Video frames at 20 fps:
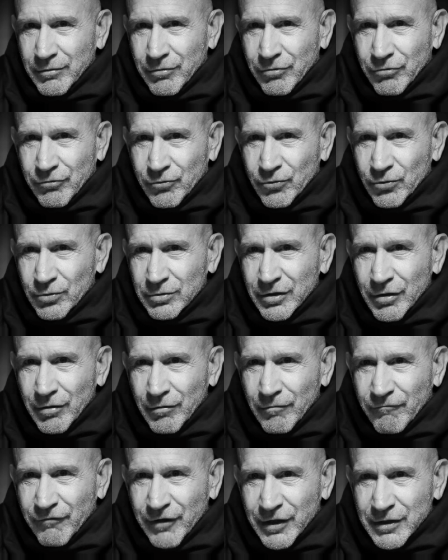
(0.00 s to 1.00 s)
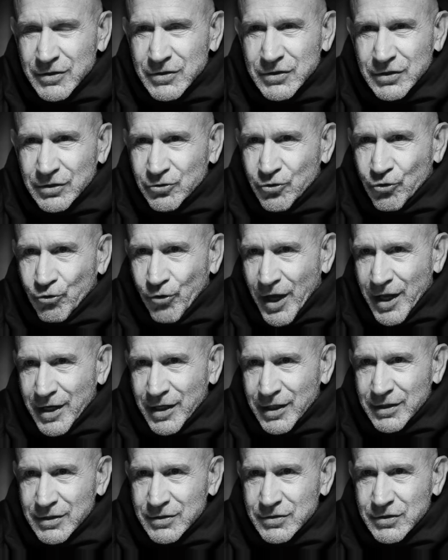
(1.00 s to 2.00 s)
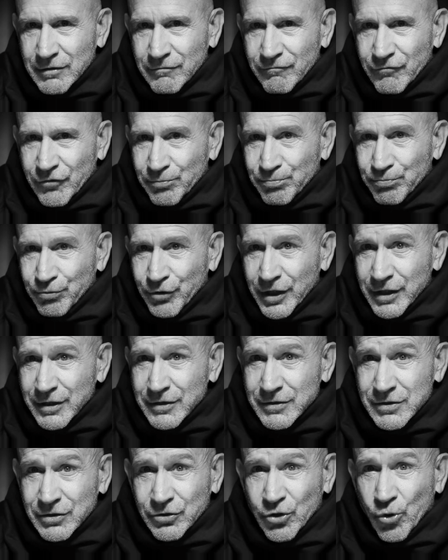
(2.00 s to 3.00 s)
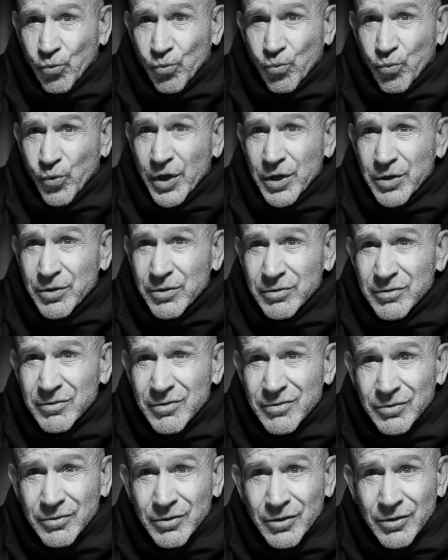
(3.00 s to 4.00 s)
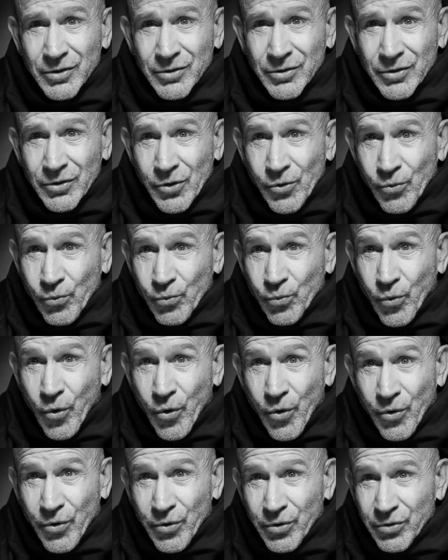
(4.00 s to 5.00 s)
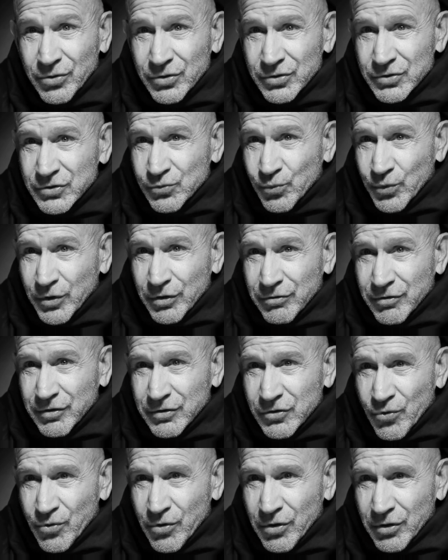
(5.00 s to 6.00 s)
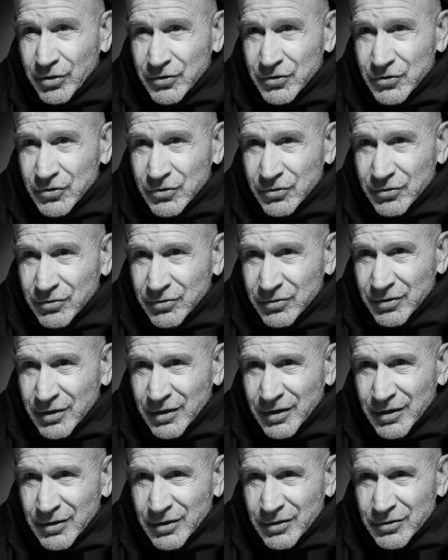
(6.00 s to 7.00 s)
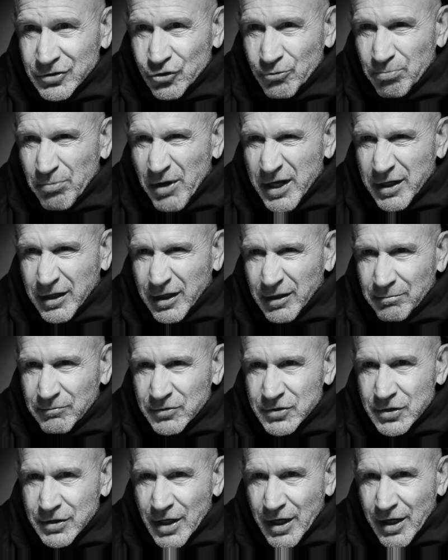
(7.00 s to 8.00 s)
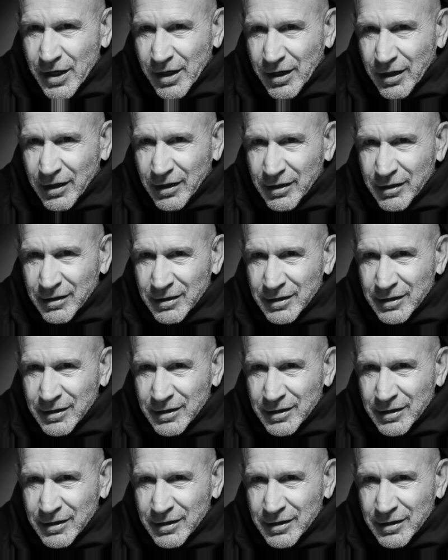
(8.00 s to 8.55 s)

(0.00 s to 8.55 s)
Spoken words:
Through little vents and crannies of the place the wind wars with the torch to make him stay,